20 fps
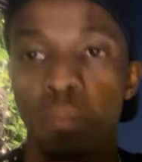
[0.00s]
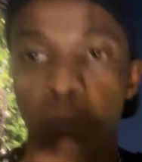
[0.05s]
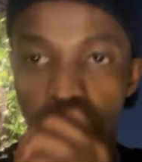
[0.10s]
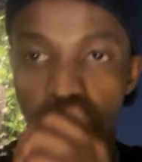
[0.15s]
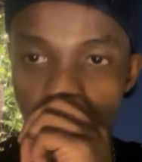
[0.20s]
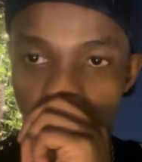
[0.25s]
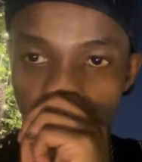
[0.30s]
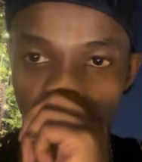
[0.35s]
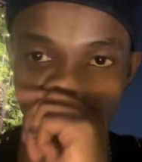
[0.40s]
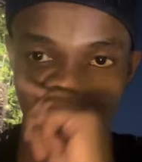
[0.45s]

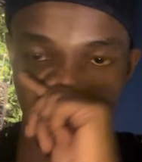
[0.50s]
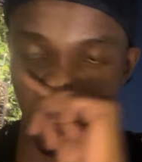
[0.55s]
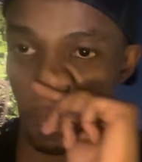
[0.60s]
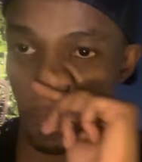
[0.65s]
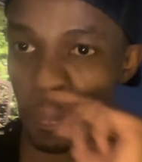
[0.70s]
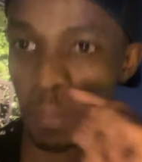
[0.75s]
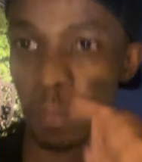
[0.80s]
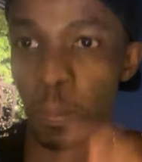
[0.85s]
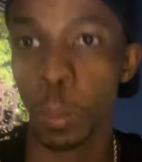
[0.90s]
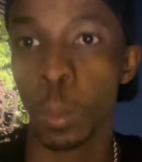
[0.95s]
it.
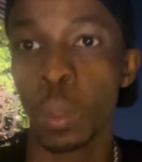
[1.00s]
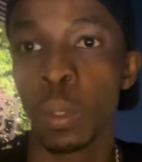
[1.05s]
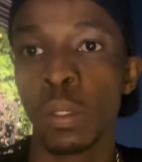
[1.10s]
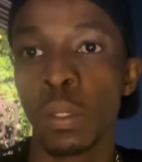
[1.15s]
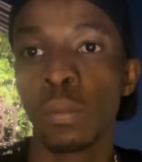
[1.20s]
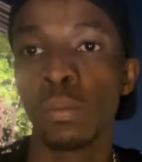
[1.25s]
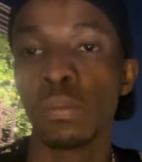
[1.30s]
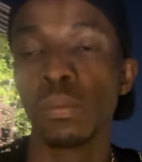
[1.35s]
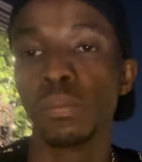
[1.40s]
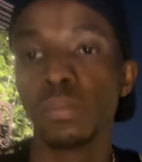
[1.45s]
It
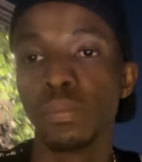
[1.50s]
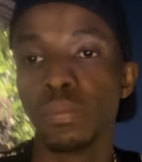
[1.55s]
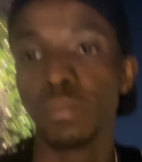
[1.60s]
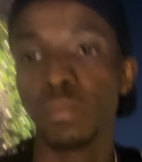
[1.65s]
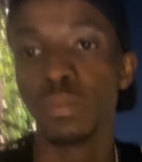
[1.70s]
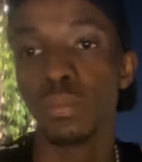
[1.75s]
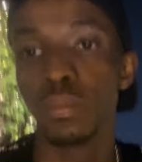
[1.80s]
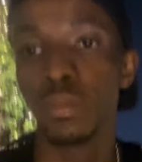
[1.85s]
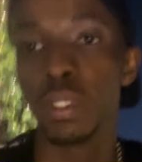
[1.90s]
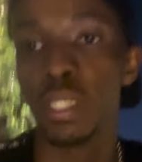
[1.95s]
comes to
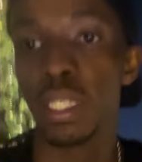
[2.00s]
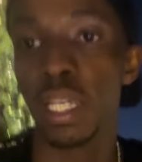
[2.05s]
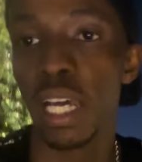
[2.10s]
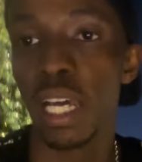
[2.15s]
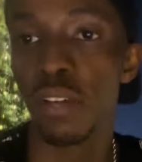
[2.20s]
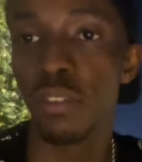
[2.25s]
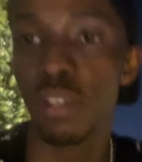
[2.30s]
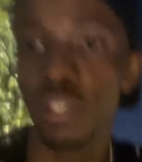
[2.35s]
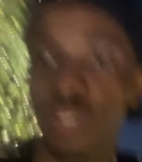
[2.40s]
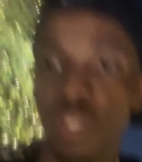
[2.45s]
that.
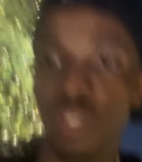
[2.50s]
And